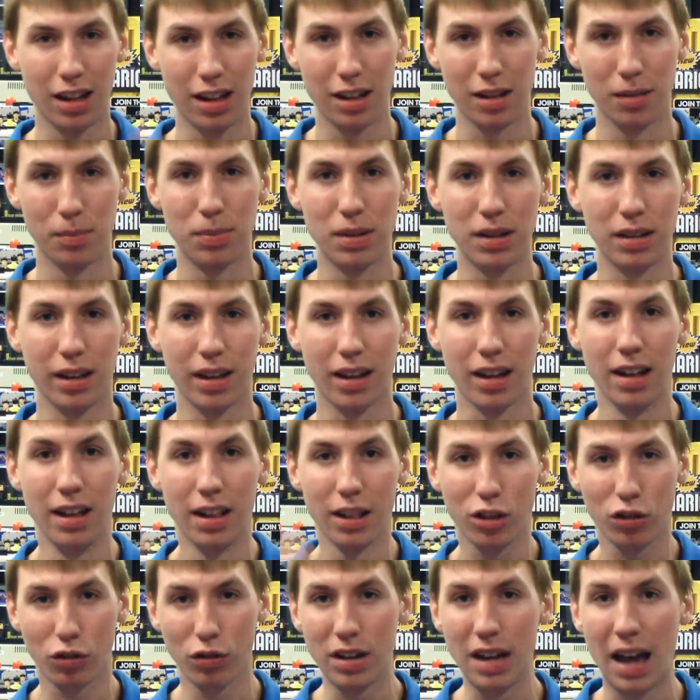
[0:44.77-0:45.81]
to end up being like
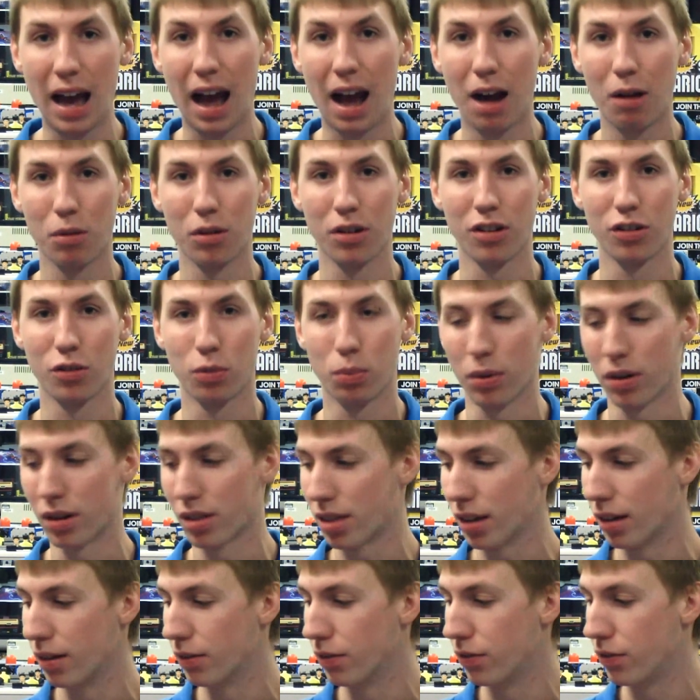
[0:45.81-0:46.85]
3 hours
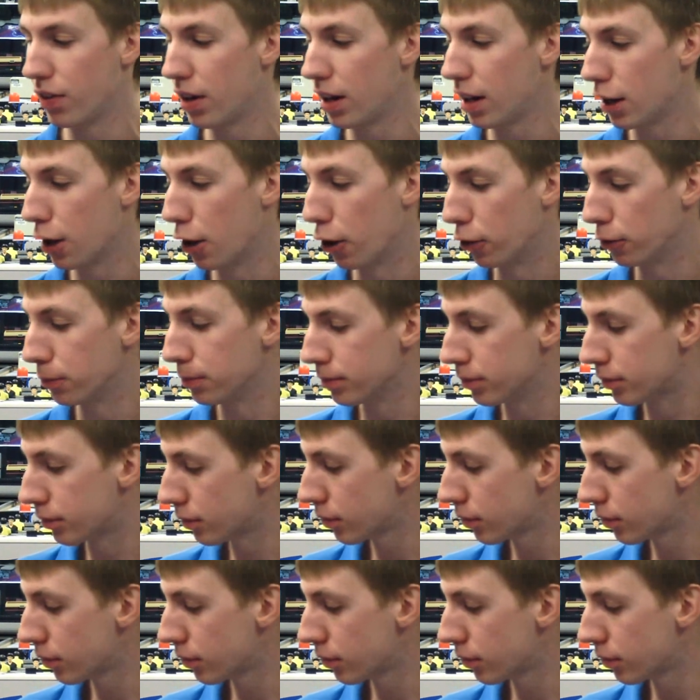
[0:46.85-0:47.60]
worth of video.